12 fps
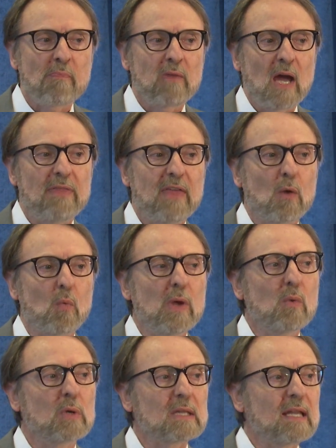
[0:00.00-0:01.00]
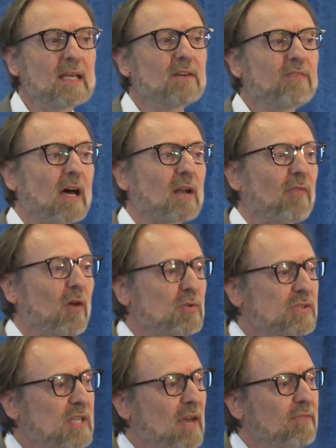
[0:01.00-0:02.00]
that we would live out of those
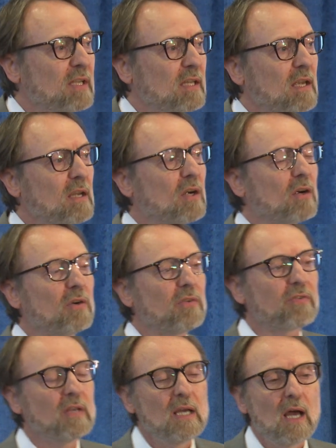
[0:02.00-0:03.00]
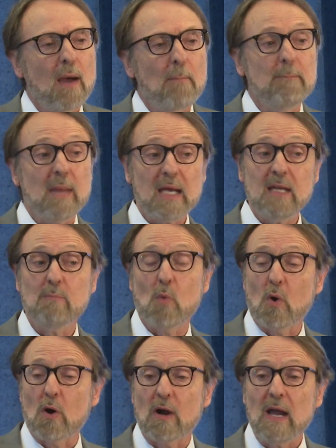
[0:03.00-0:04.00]
7 years many
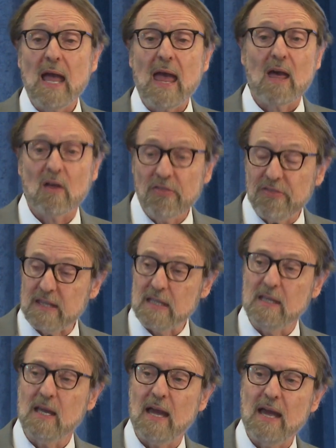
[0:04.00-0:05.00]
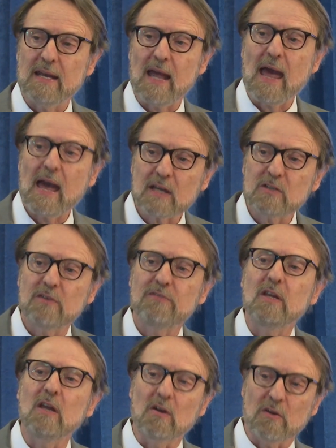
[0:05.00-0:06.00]
more healthy and active
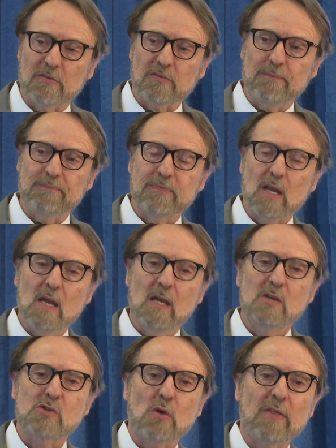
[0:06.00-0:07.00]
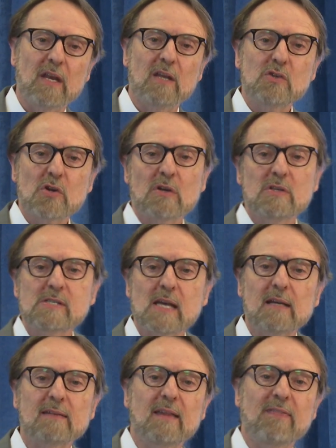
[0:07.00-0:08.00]
years, so that it turns
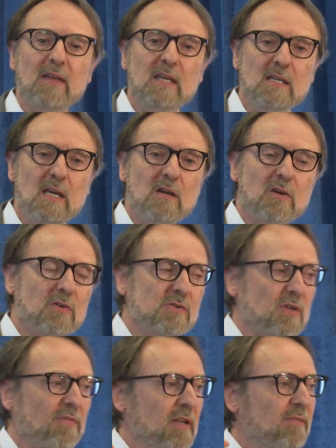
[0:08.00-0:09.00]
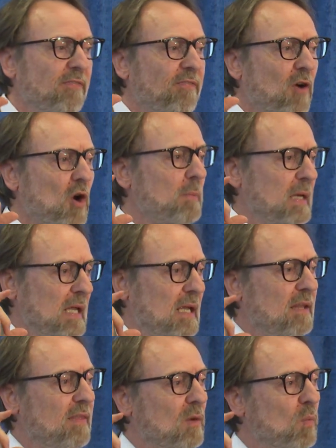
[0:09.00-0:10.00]
out that the years of
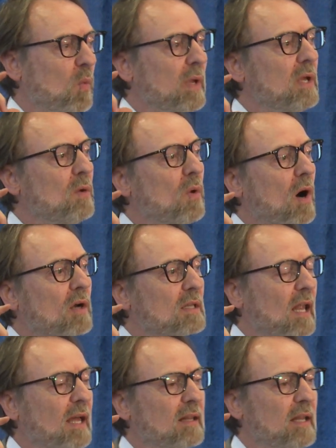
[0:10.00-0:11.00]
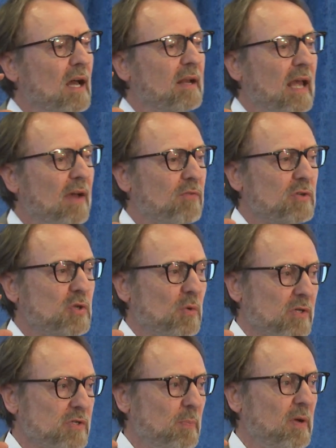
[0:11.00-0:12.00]
infirmity that we are likely on average to
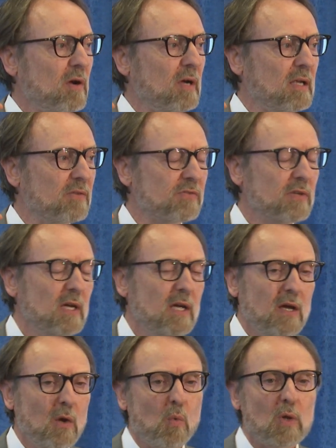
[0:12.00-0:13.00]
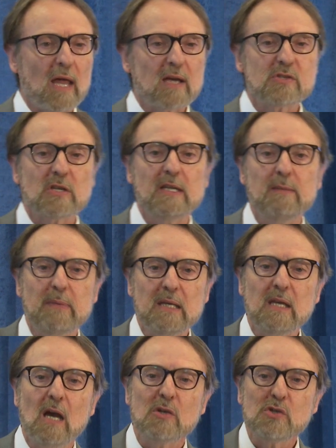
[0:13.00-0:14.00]
experience will actually
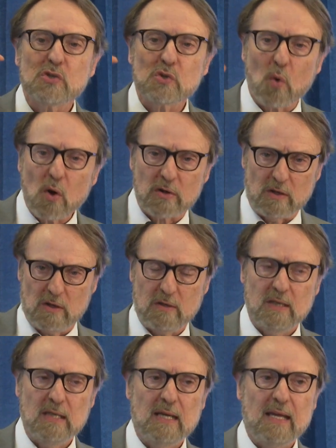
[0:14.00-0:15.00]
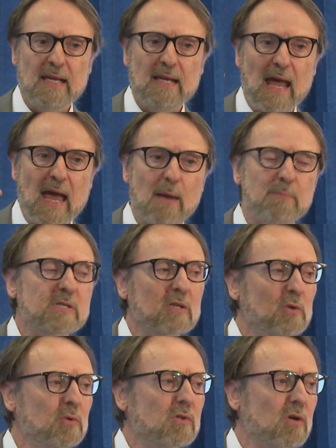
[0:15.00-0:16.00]
be shorter in
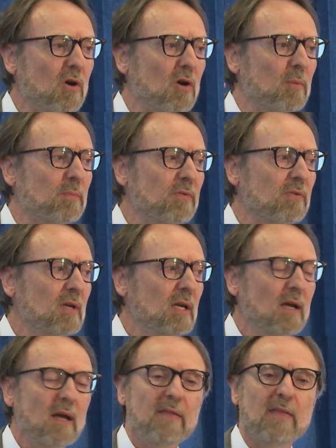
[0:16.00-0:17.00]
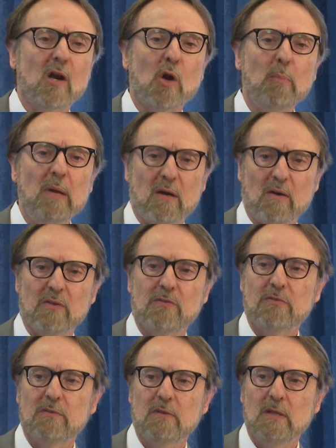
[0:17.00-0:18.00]
absolute terms than our
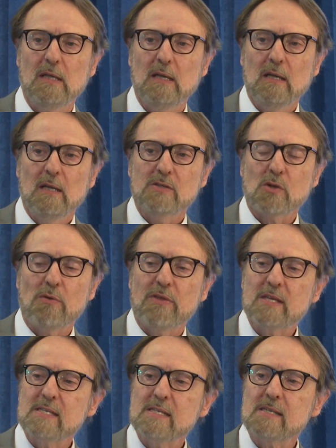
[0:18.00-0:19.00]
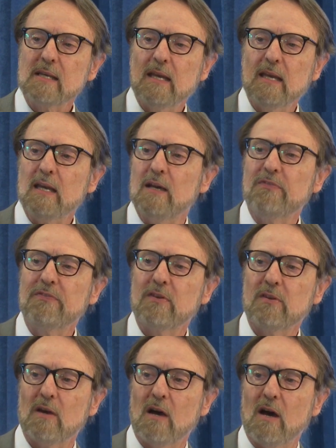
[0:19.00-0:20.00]
parents. So this is a
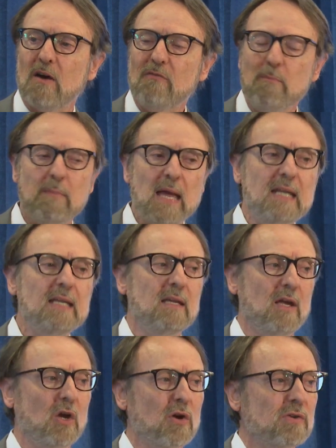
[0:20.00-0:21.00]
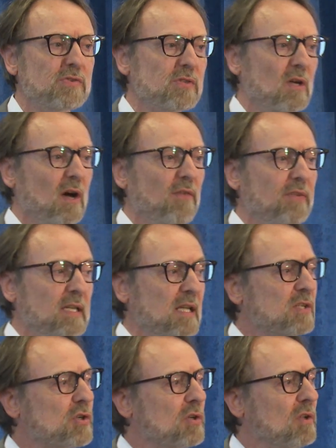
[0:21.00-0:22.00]
gift of many years of
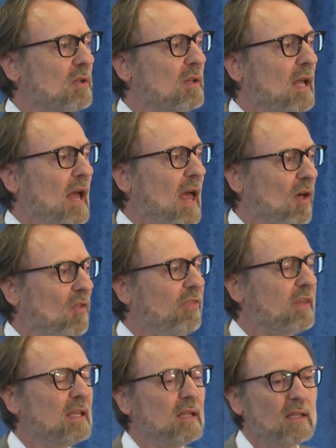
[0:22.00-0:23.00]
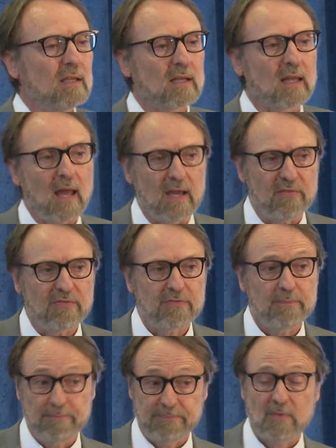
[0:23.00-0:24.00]
additional healthy life.
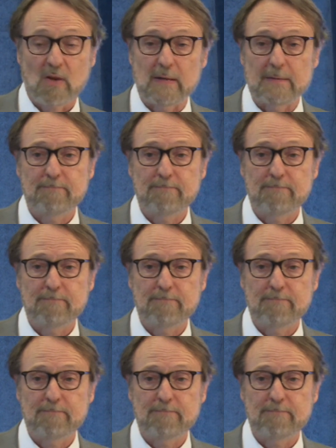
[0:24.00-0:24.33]
Right?